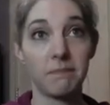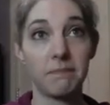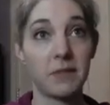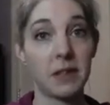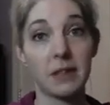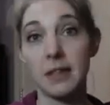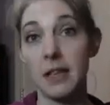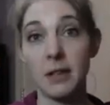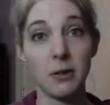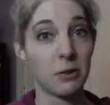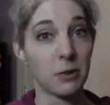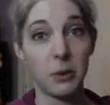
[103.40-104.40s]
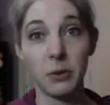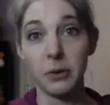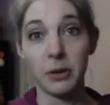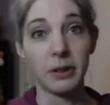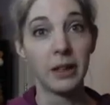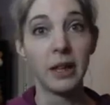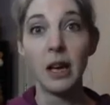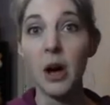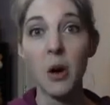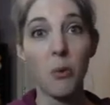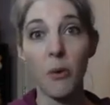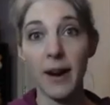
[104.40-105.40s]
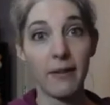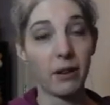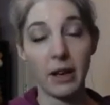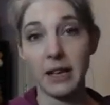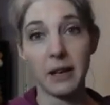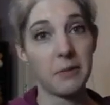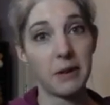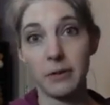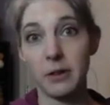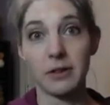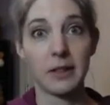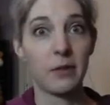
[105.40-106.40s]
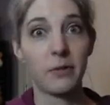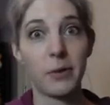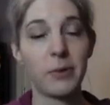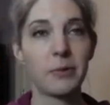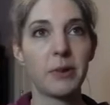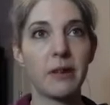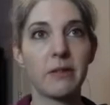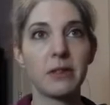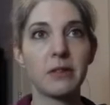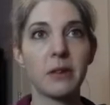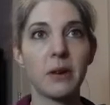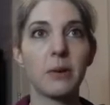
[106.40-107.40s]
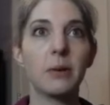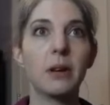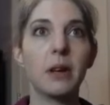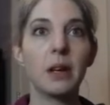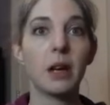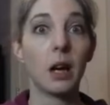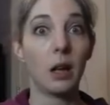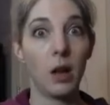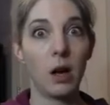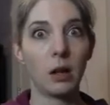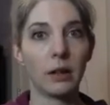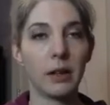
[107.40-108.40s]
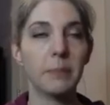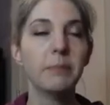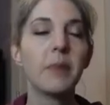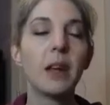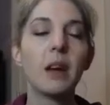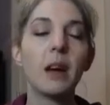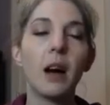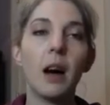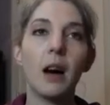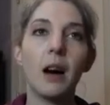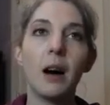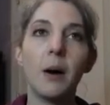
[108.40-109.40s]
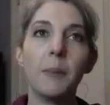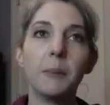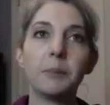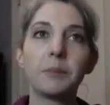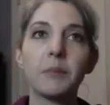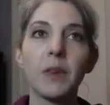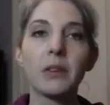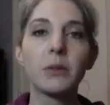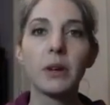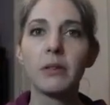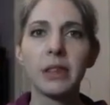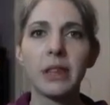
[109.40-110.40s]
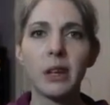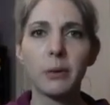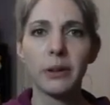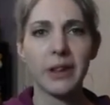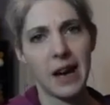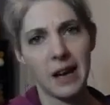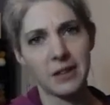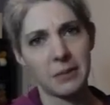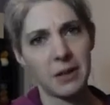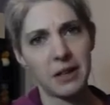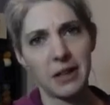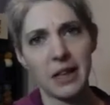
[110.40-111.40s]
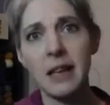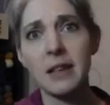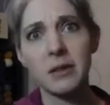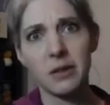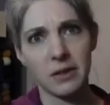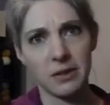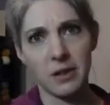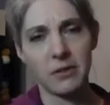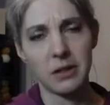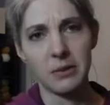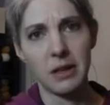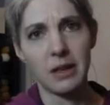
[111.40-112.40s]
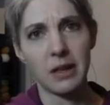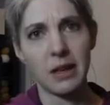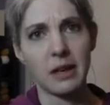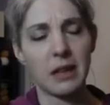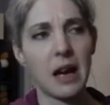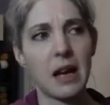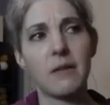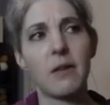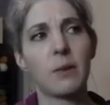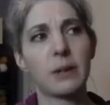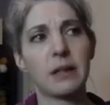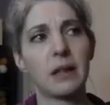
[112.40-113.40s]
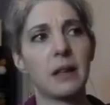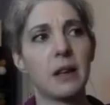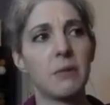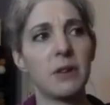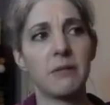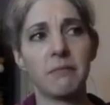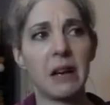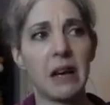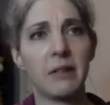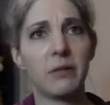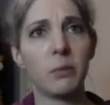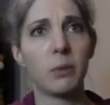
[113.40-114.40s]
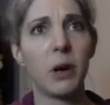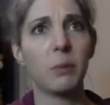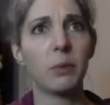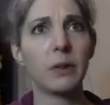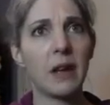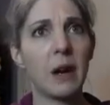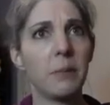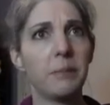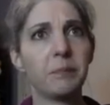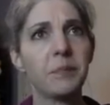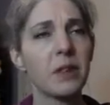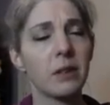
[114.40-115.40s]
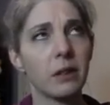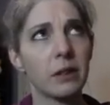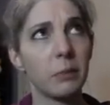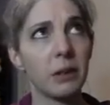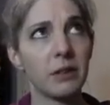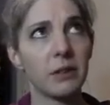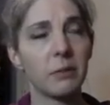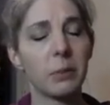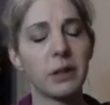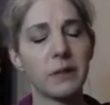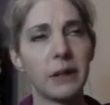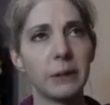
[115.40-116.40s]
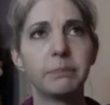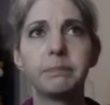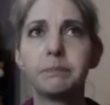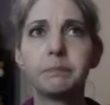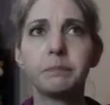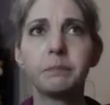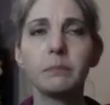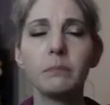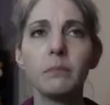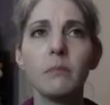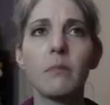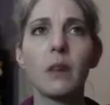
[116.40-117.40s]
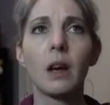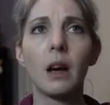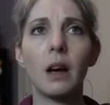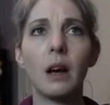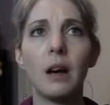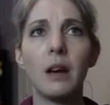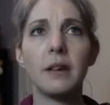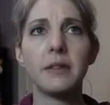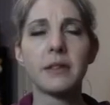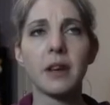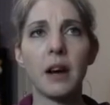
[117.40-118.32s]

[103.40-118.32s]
16 years old or whenever I got my first cell phone or whatever, so a long time. So I don't really care about that because I'm not going to cancel the service or anything like that. I've always had them and I have no problem with them. It's a little expensive, but it's fine. And